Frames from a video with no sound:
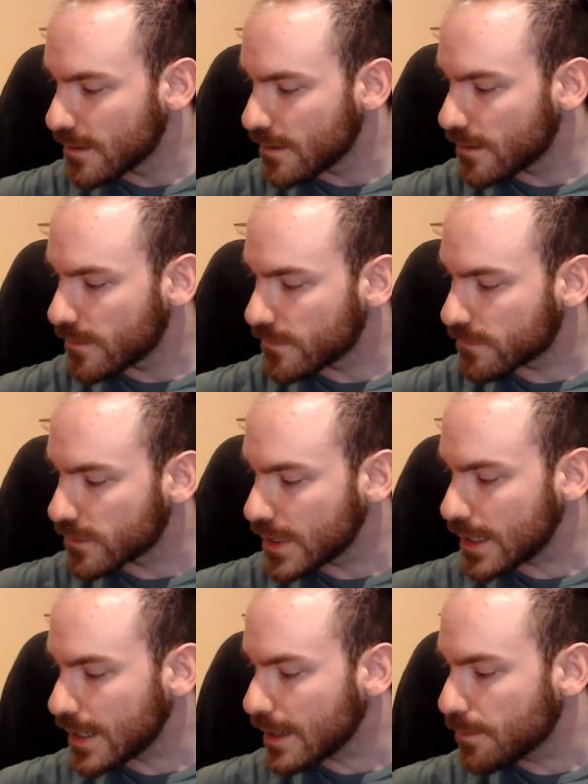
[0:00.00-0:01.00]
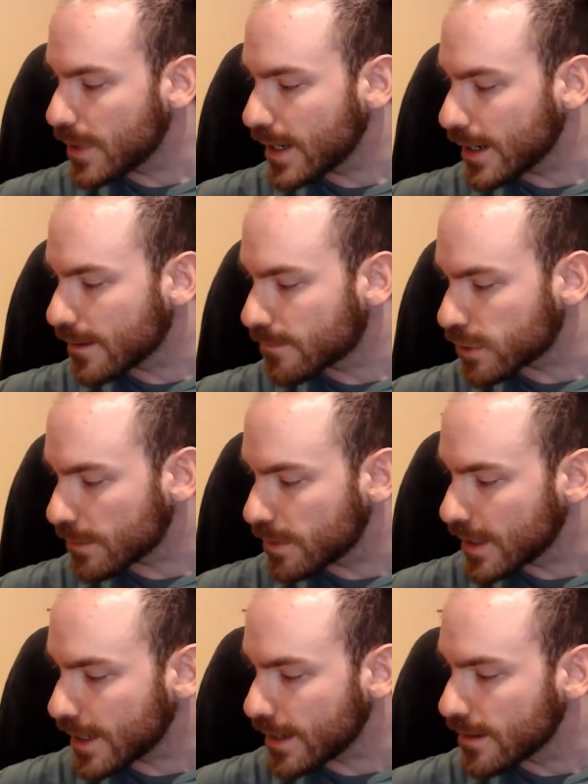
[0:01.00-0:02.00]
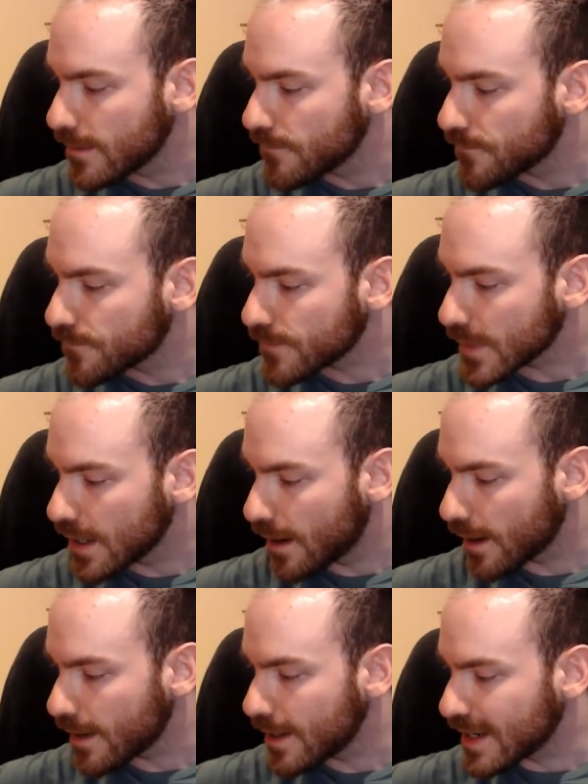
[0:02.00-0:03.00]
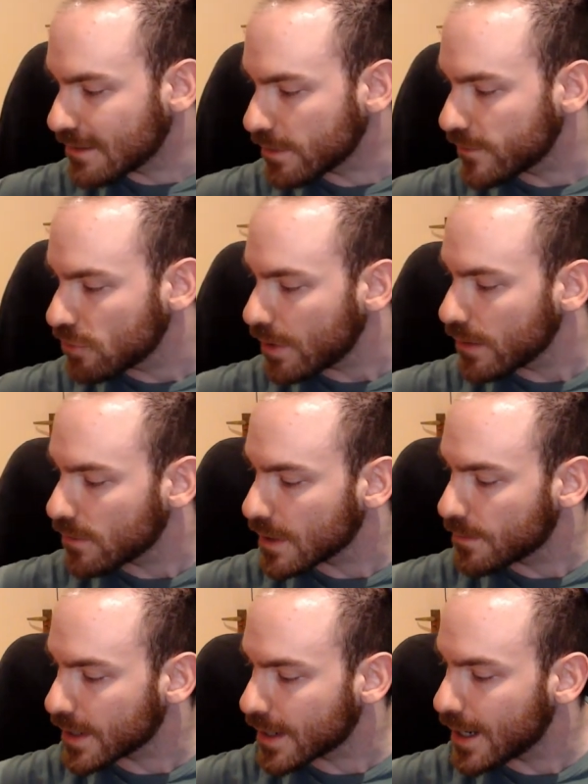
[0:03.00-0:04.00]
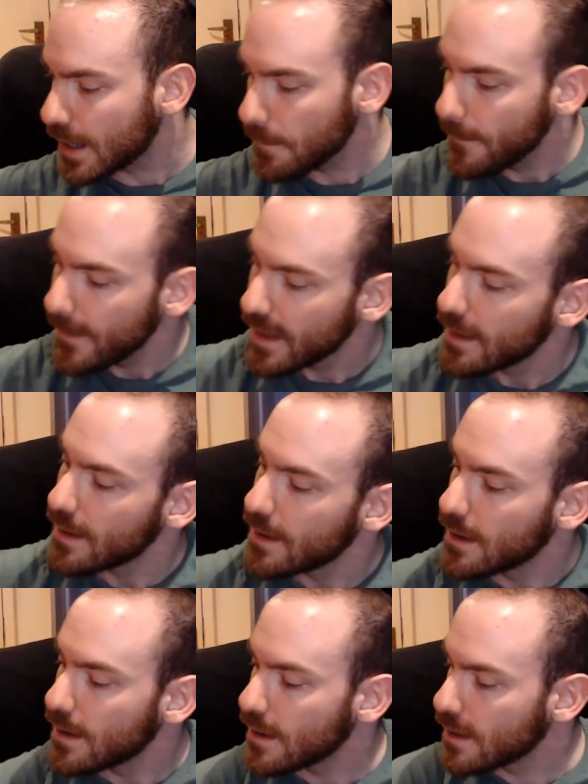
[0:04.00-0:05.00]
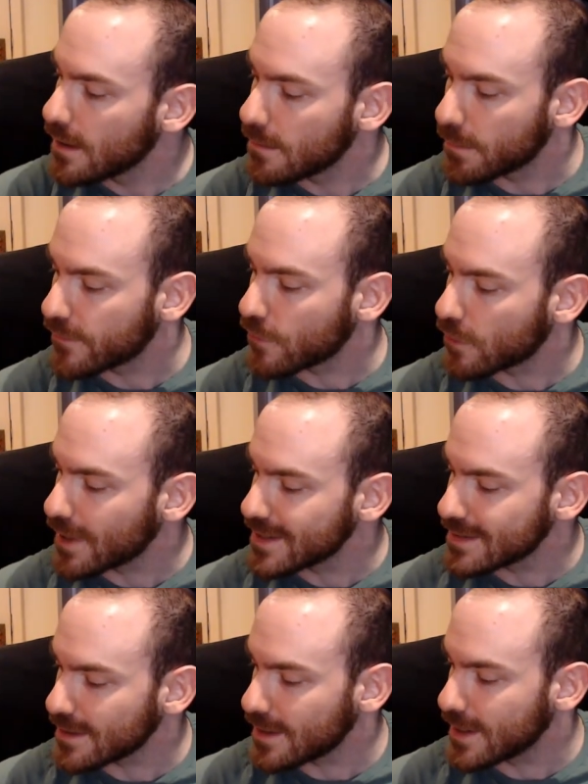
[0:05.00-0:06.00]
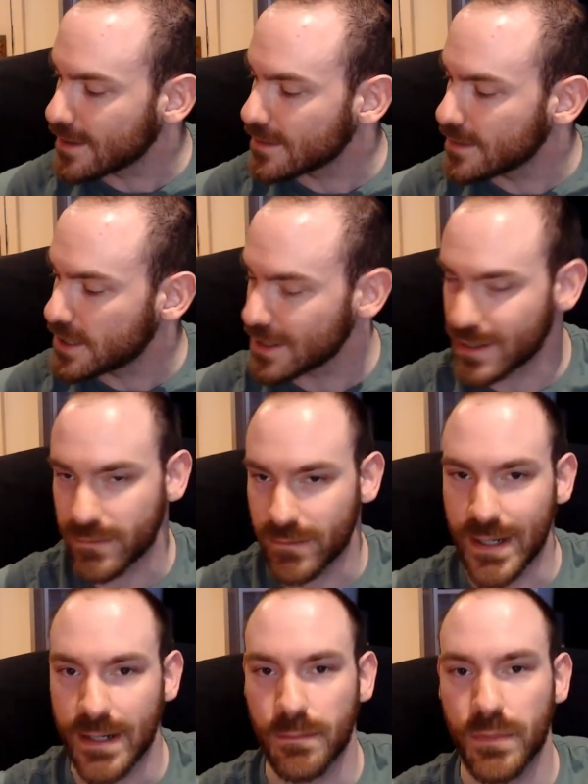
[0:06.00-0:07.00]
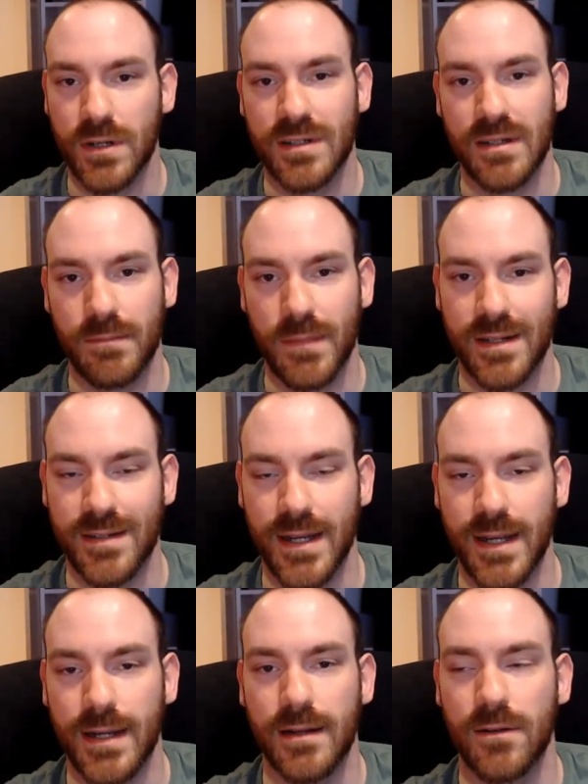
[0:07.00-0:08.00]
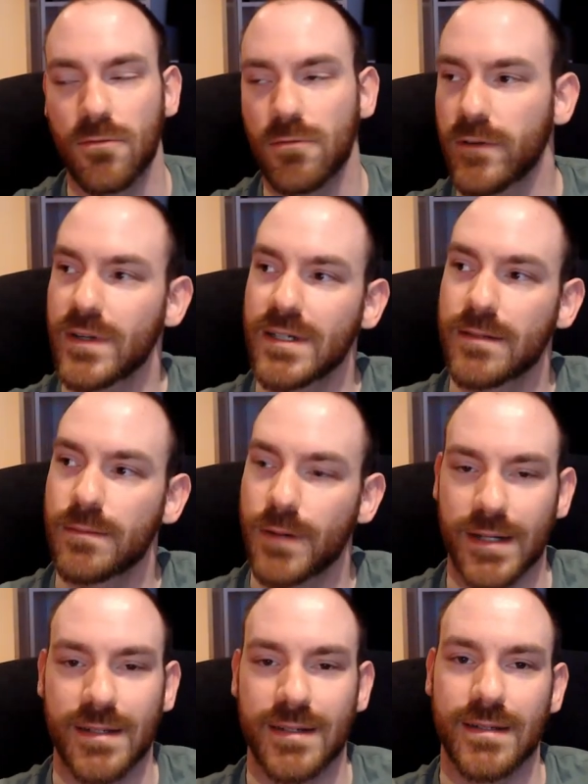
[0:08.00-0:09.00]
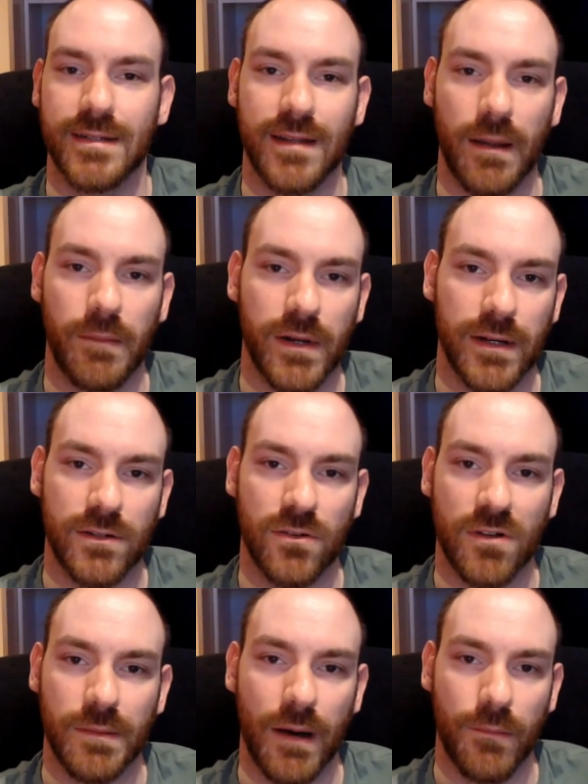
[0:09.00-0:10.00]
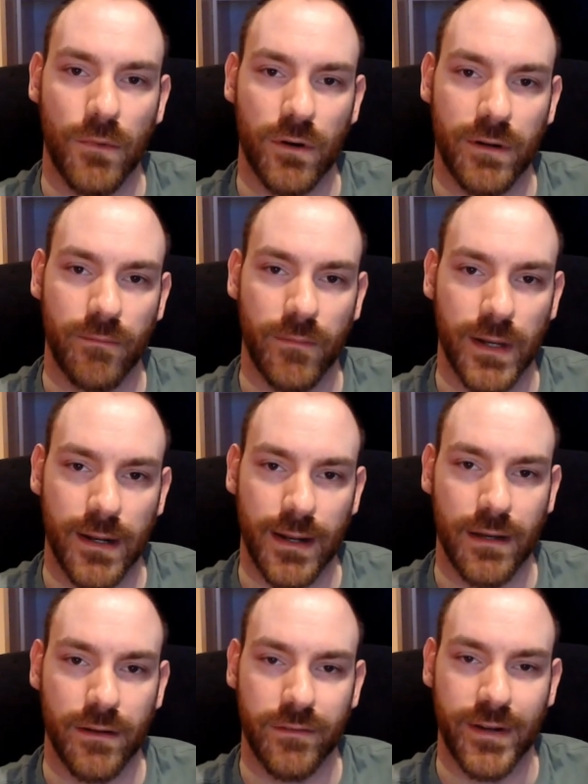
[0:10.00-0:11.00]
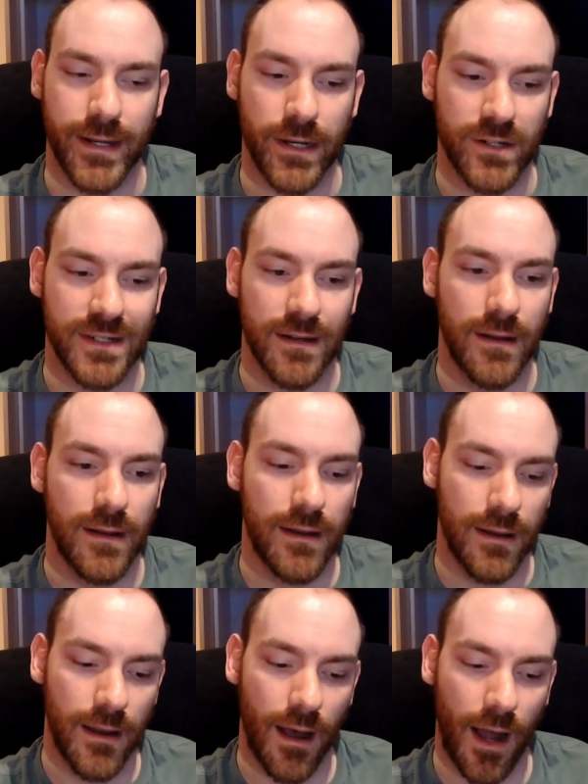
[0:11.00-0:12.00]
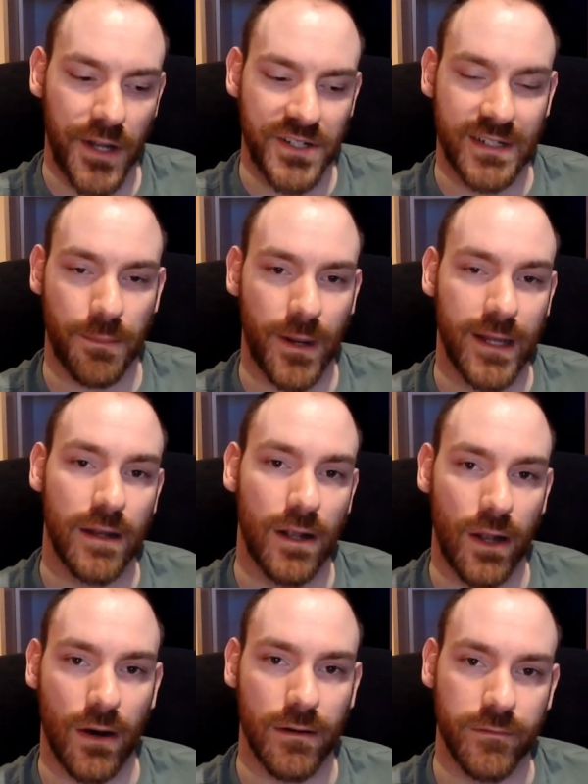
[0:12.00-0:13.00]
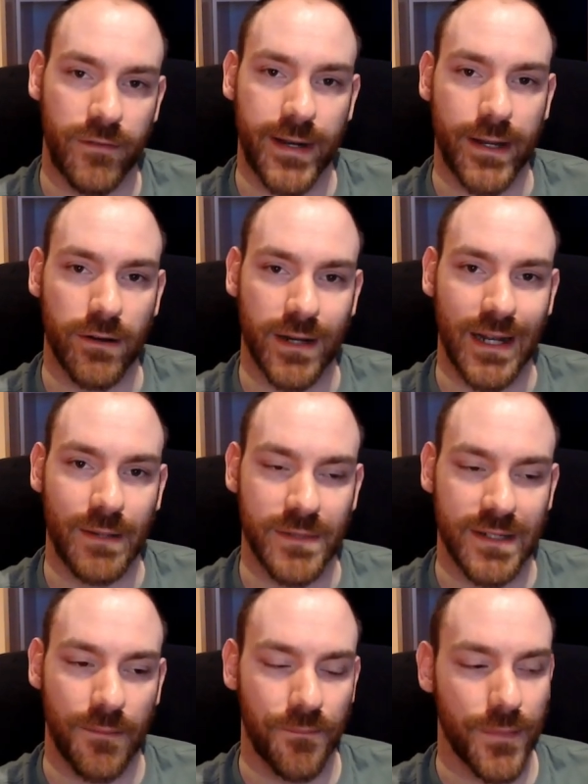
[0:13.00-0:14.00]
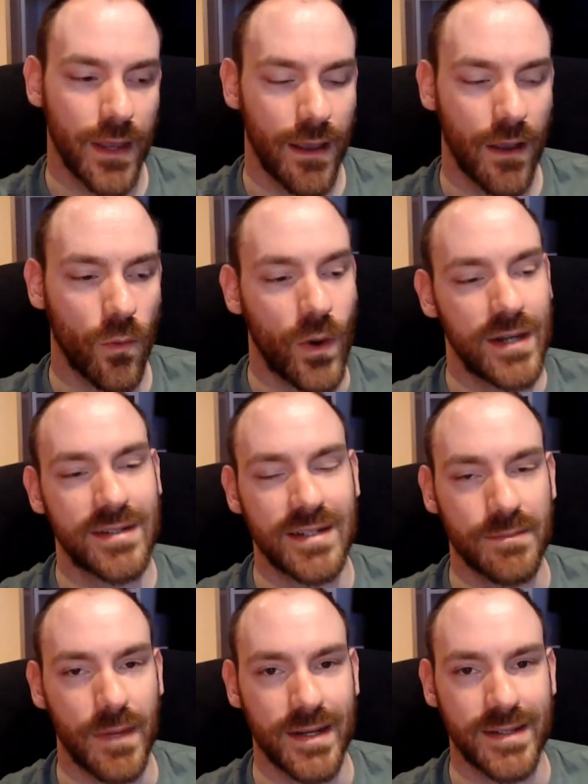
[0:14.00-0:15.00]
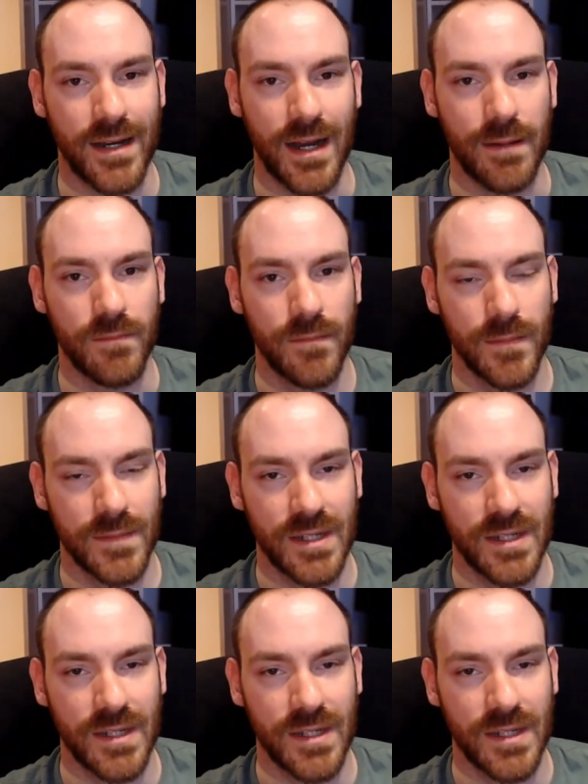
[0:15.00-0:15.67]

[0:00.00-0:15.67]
really being properly aligned with who I want to become, before I started just reading books and meditating and all of these practices that I'm going to talk about more in, in later videos, I used to play a lot of video games, wasting my time, to be